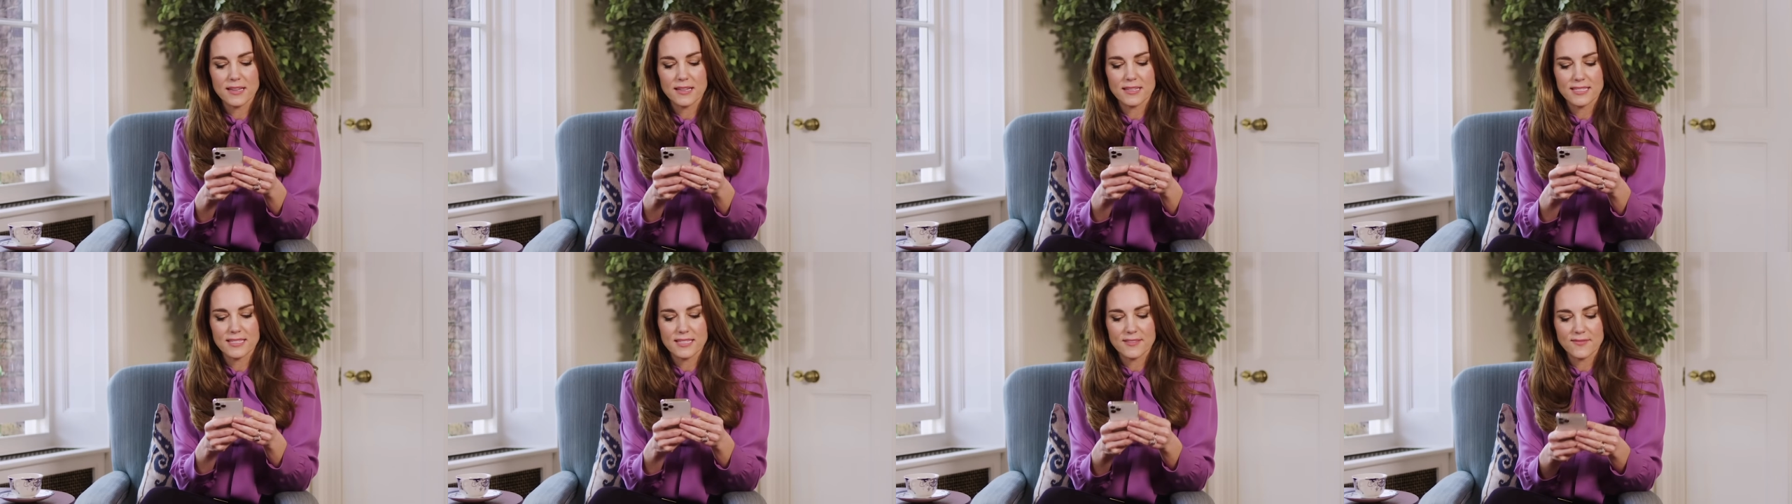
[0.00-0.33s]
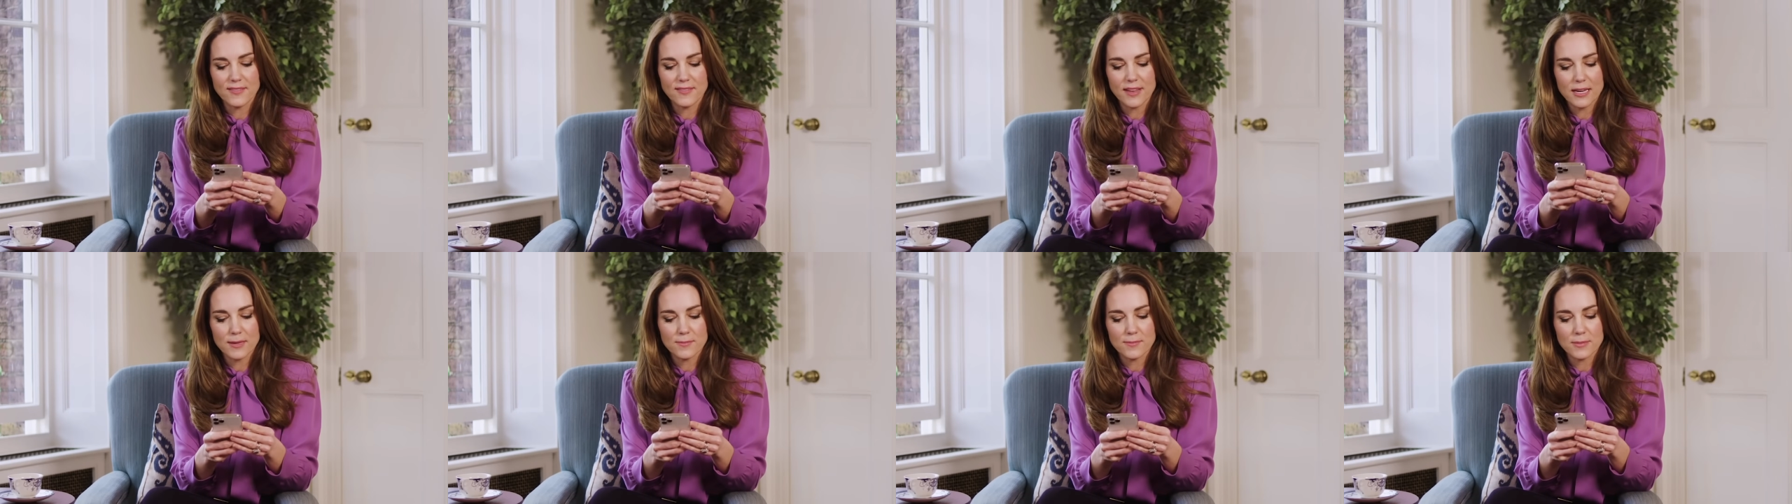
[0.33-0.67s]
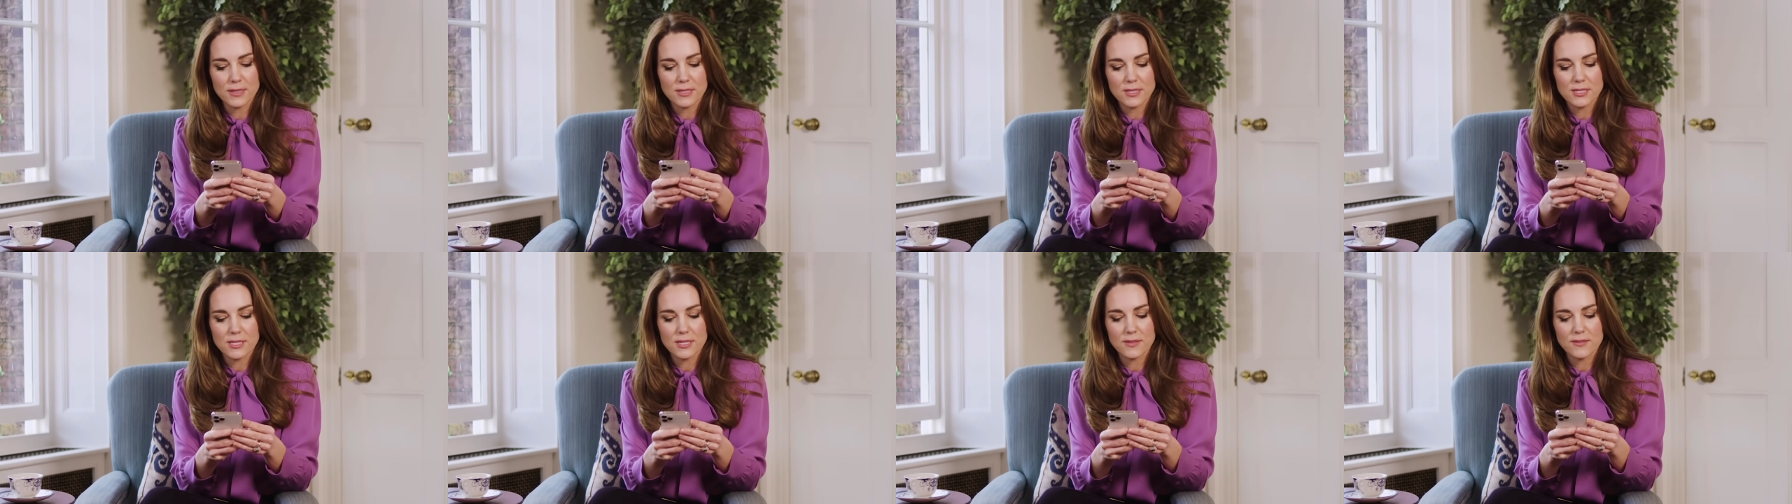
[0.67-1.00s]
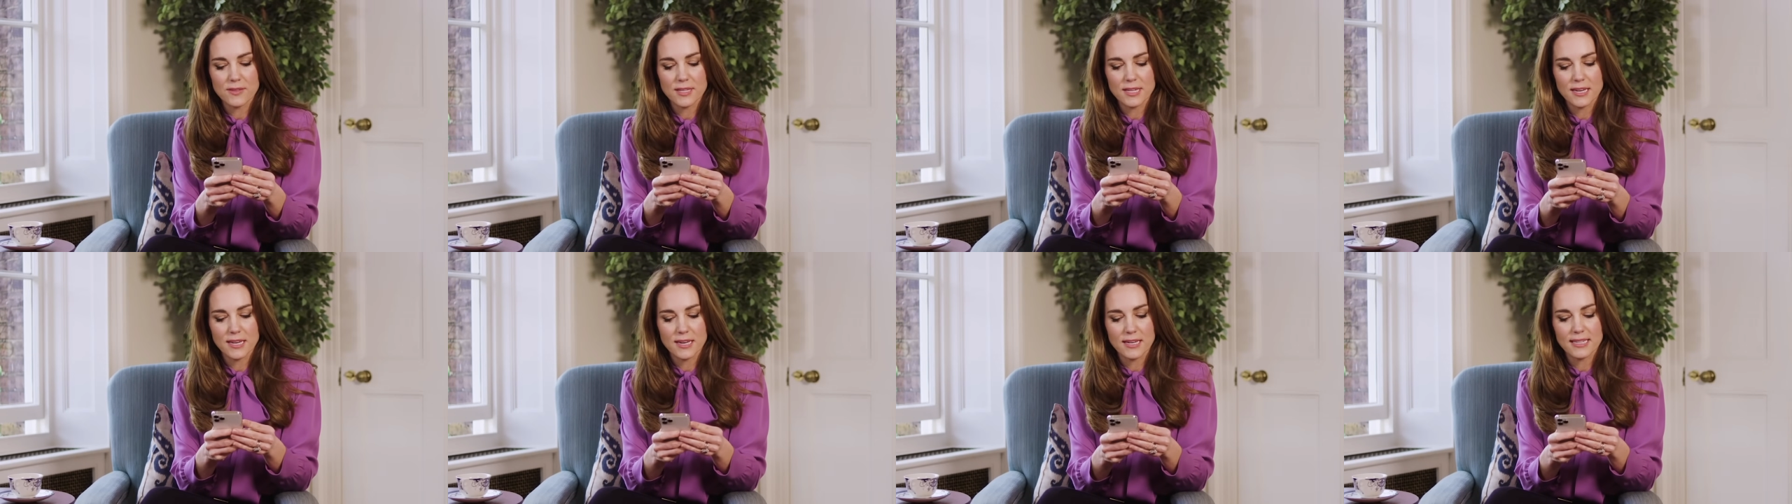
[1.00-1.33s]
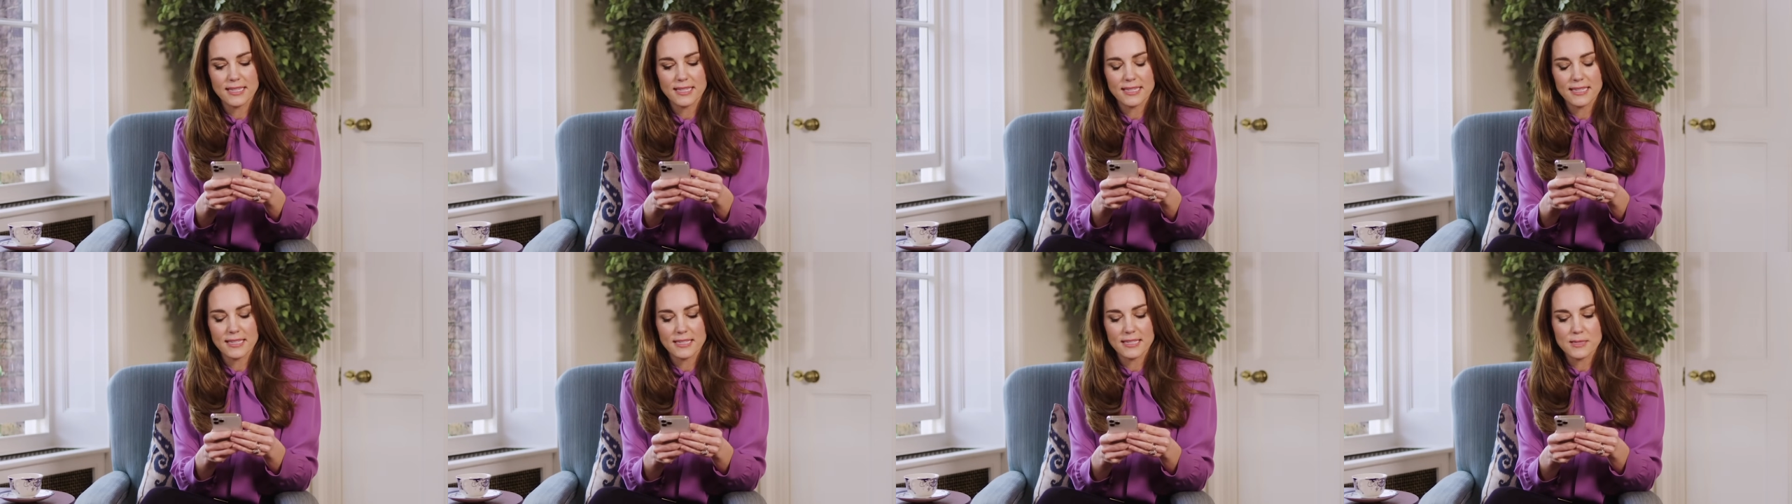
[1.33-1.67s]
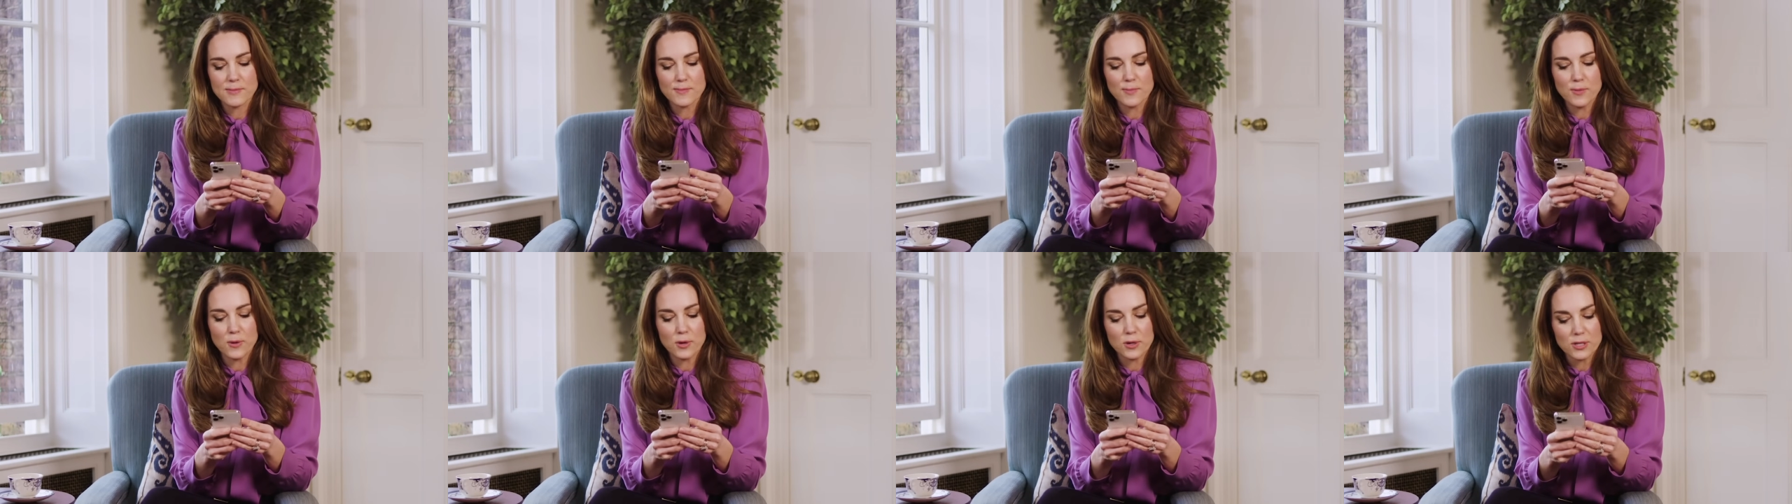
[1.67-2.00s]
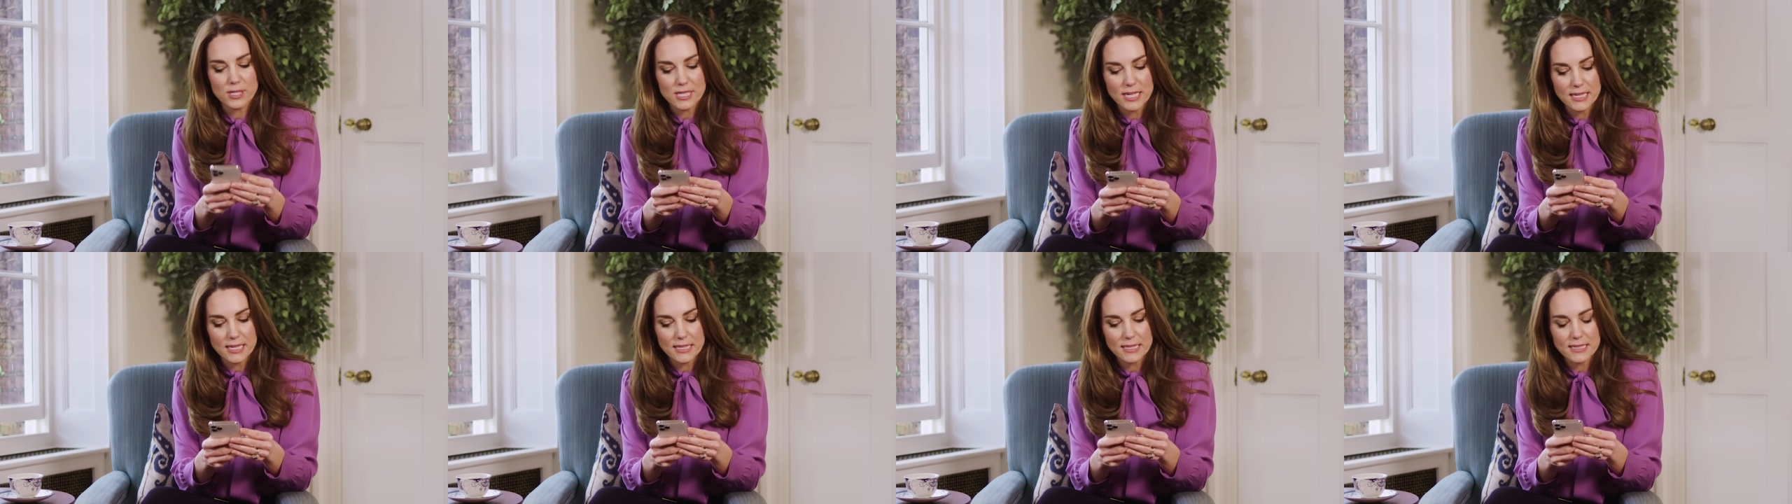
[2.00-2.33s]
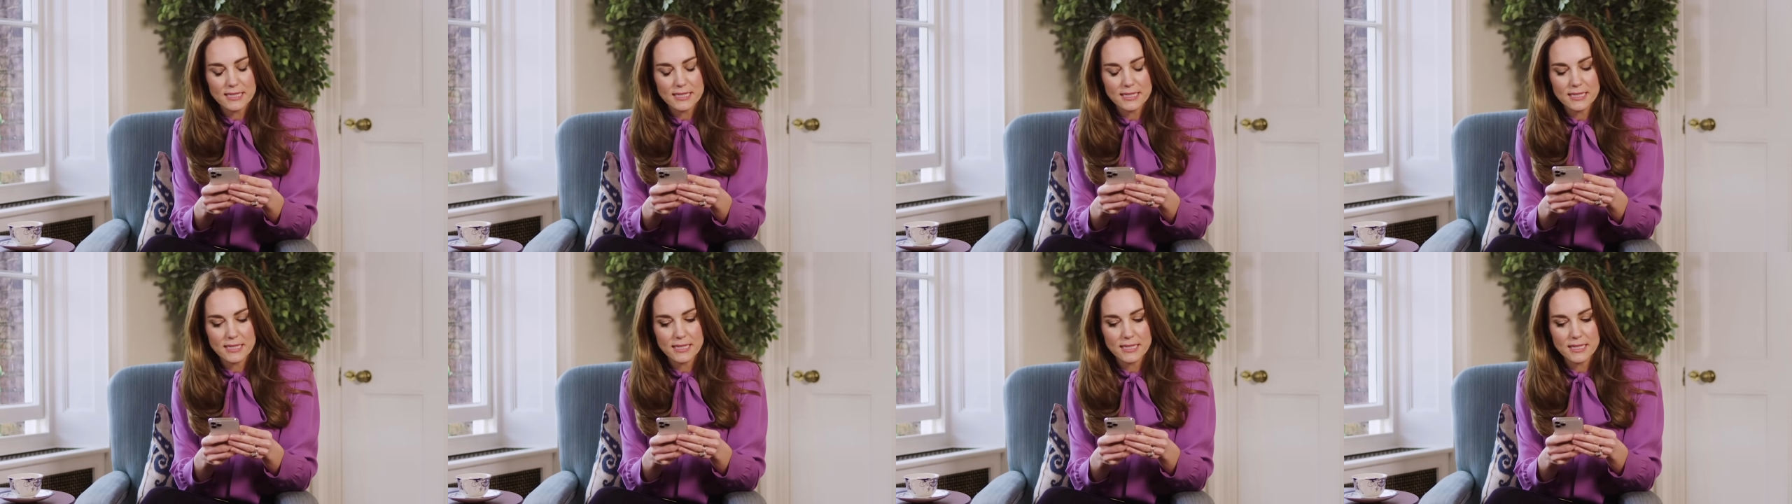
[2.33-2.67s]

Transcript: These days, the only place you actually